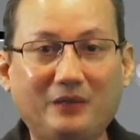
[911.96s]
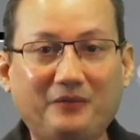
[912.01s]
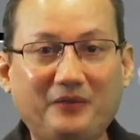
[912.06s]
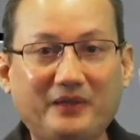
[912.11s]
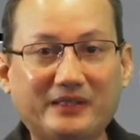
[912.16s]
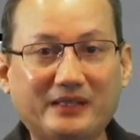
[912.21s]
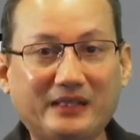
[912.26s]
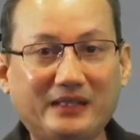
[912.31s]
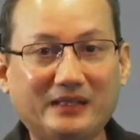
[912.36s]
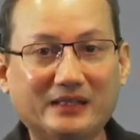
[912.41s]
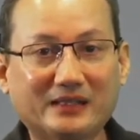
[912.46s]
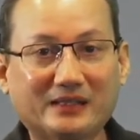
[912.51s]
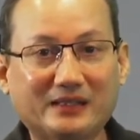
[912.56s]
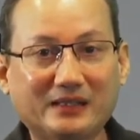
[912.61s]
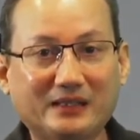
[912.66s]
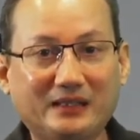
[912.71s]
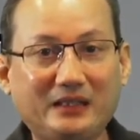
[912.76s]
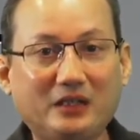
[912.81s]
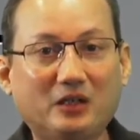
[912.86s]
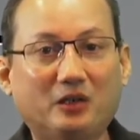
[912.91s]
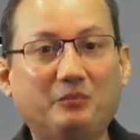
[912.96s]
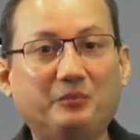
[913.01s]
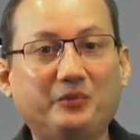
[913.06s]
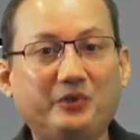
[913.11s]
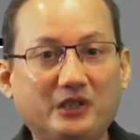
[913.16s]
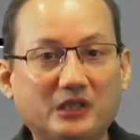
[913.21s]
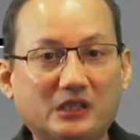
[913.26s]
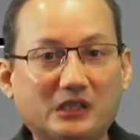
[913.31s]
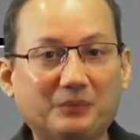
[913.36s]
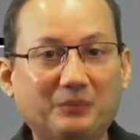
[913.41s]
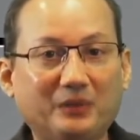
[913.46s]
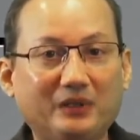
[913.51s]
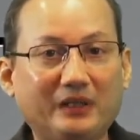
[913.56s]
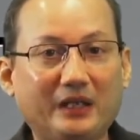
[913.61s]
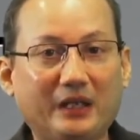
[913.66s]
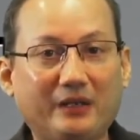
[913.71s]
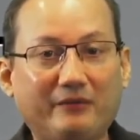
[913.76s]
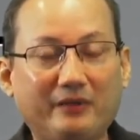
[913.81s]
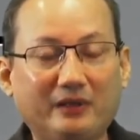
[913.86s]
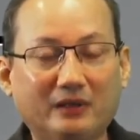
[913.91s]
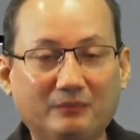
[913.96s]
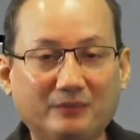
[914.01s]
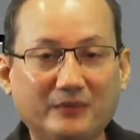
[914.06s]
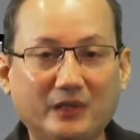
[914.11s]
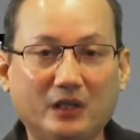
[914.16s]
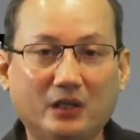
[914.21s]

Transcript: if it's in a city or municipal area,